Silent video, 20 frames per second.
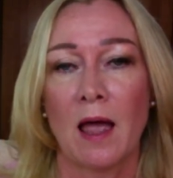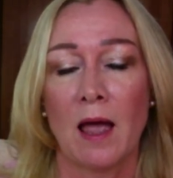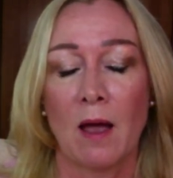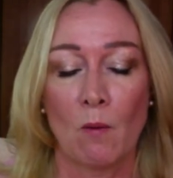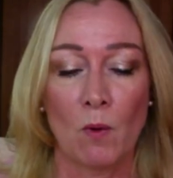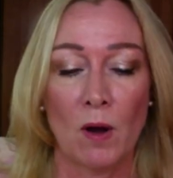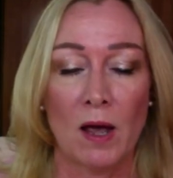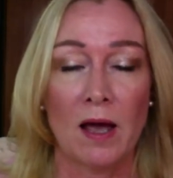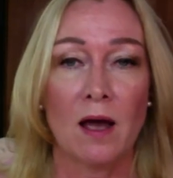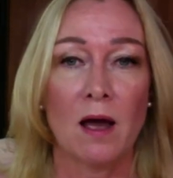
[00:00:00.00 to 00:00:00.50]

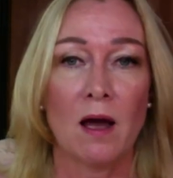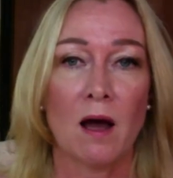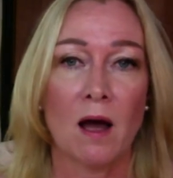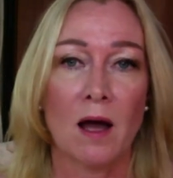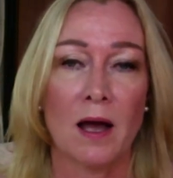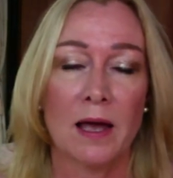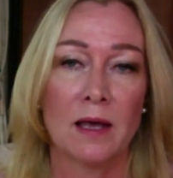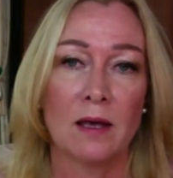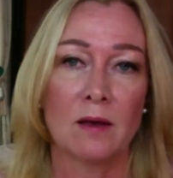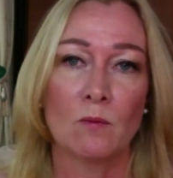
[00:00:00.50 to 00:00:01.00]
where
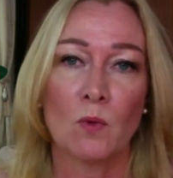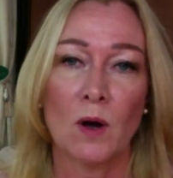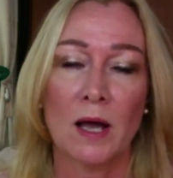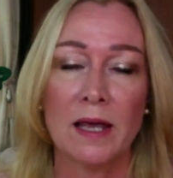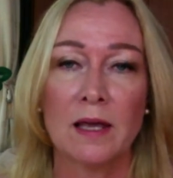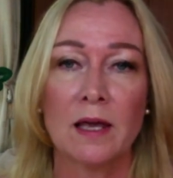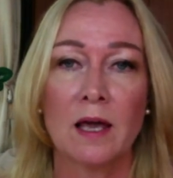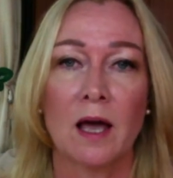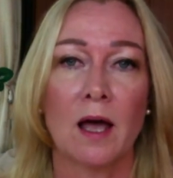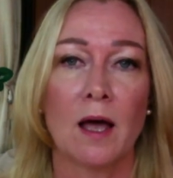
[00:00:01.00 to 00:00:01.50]
I
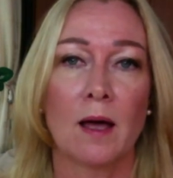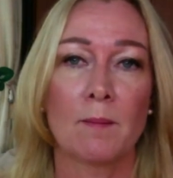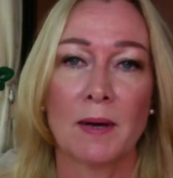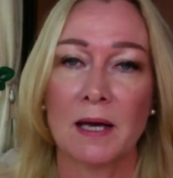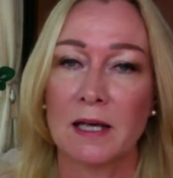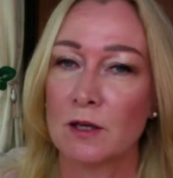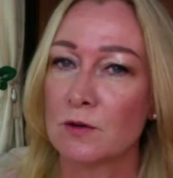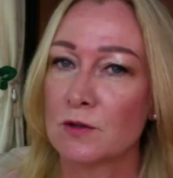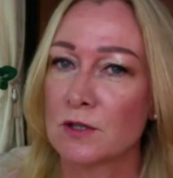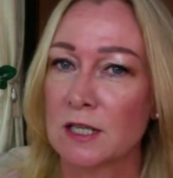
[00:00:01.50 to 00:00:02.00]
wake up, I
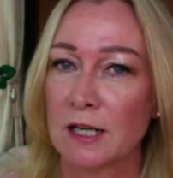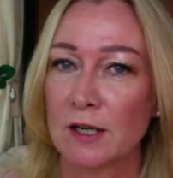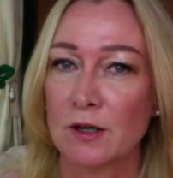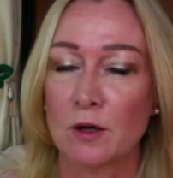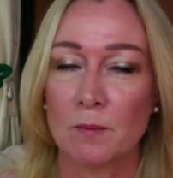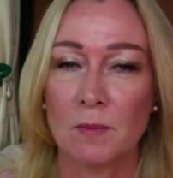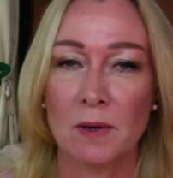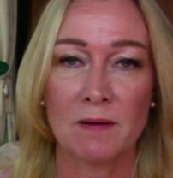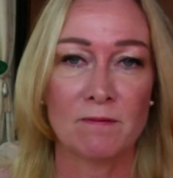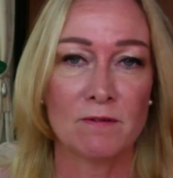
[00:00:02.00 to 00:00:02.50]
usually look
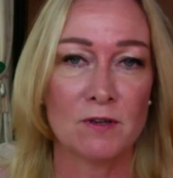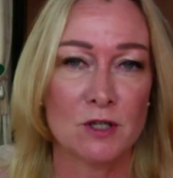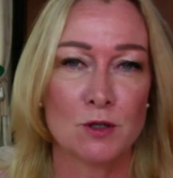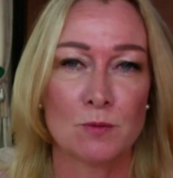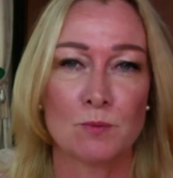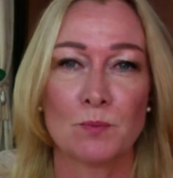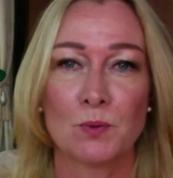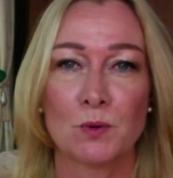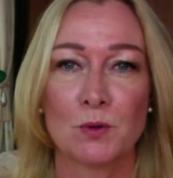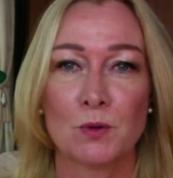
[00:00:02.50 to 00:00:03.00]
at my
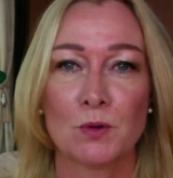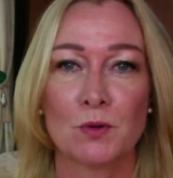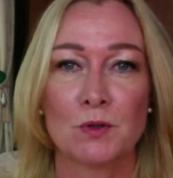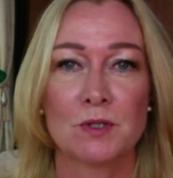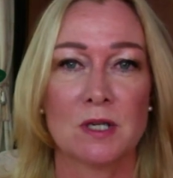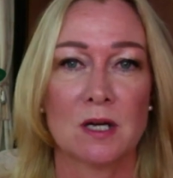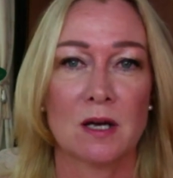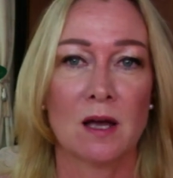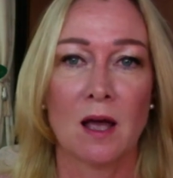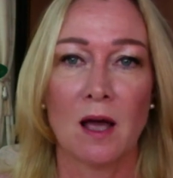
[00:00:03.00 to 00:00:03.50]
vision
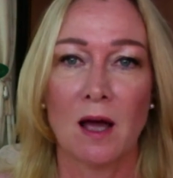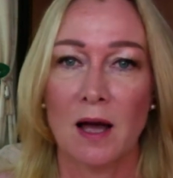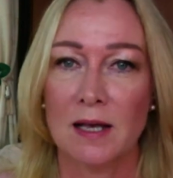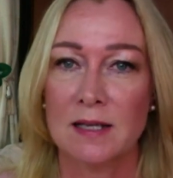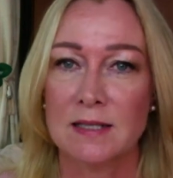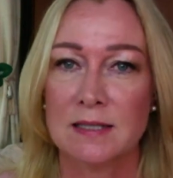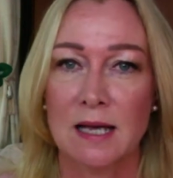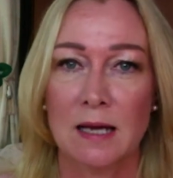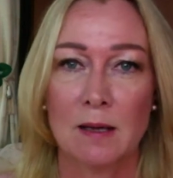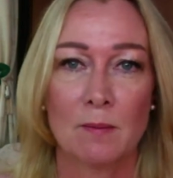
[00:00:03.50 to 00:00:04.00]
board, I
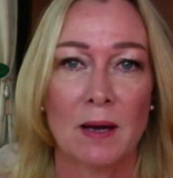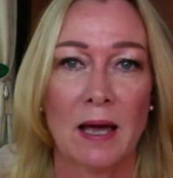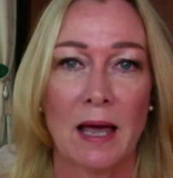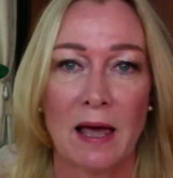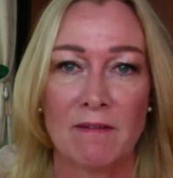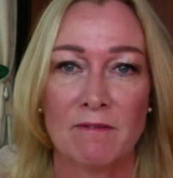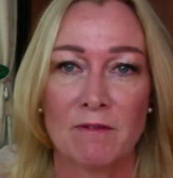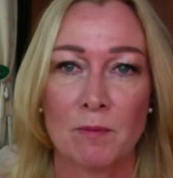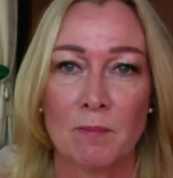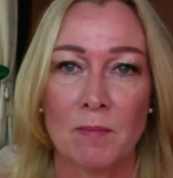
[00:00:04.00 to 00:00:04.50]
say my
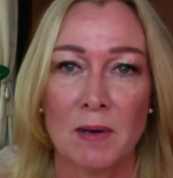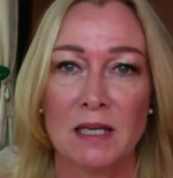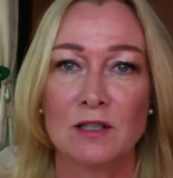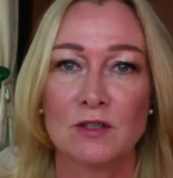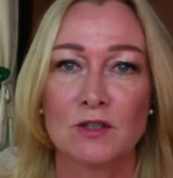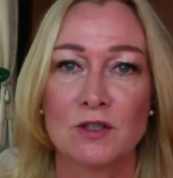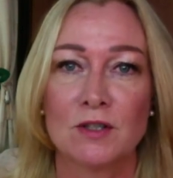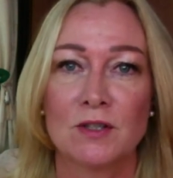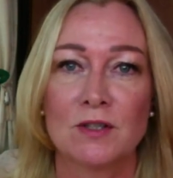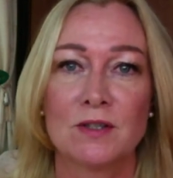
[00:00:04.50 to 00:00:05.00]

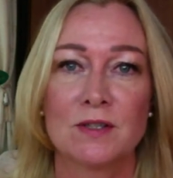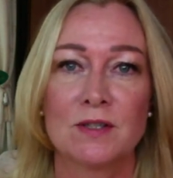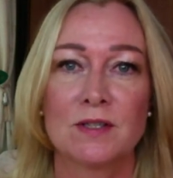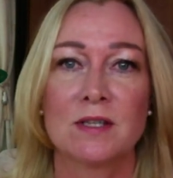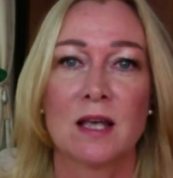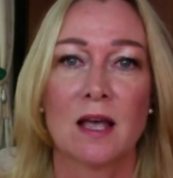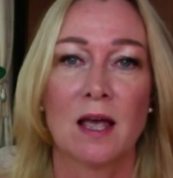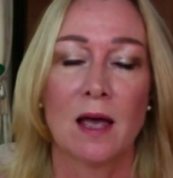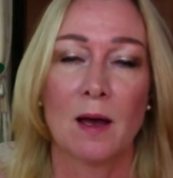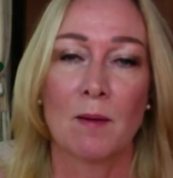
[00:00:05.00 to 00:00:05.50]
affirmations
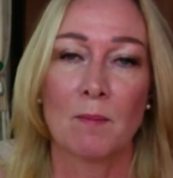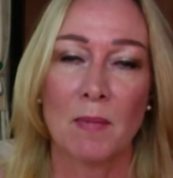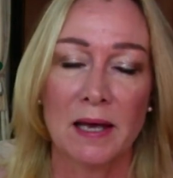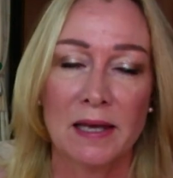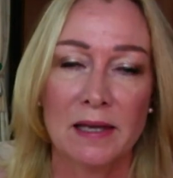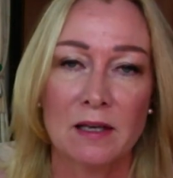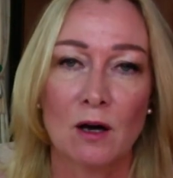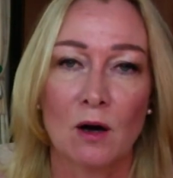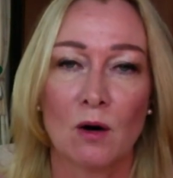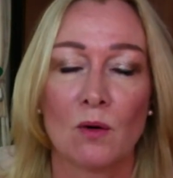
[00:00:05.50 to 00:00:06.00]
and my
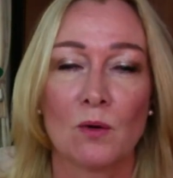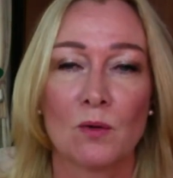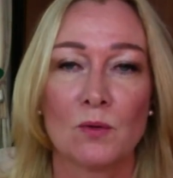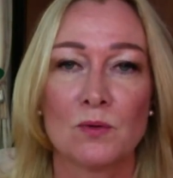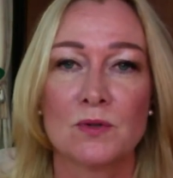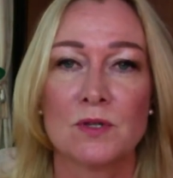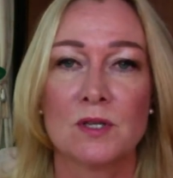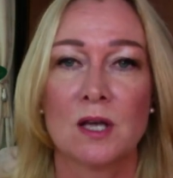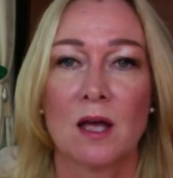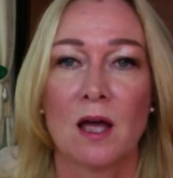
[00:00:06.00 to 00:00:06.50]

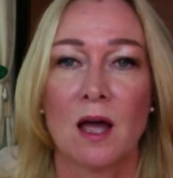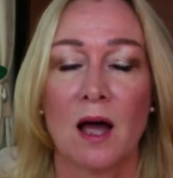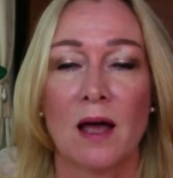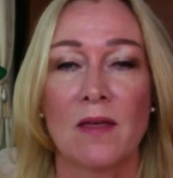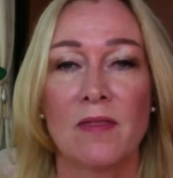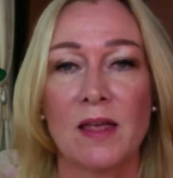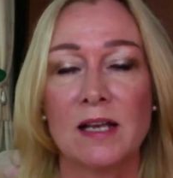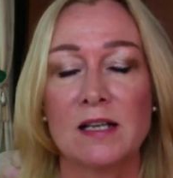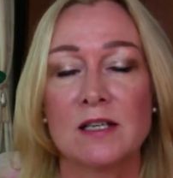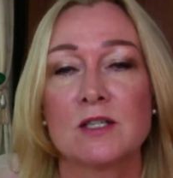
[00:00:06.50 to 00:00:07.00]
goals. I
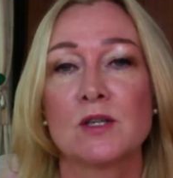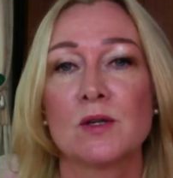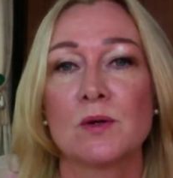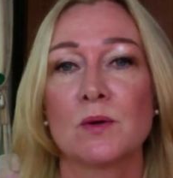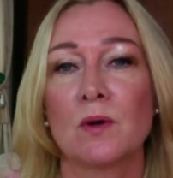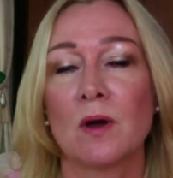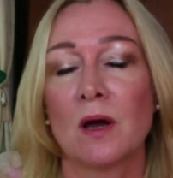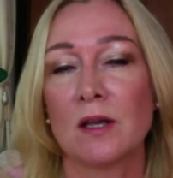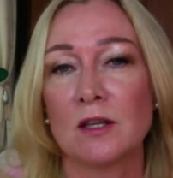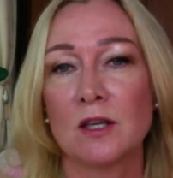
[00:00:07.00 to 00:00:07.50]
then
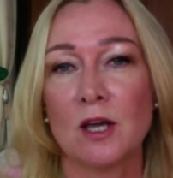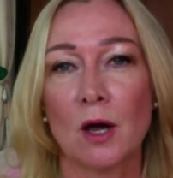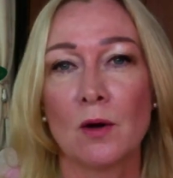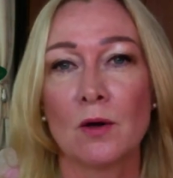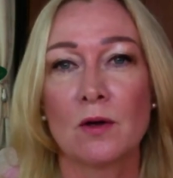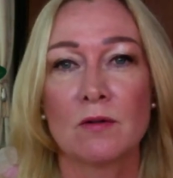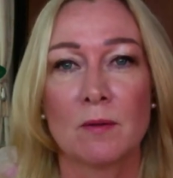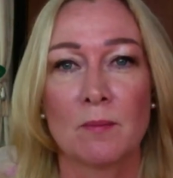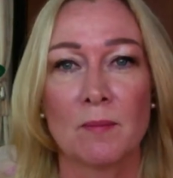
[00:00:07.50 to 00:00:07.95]
do yoga and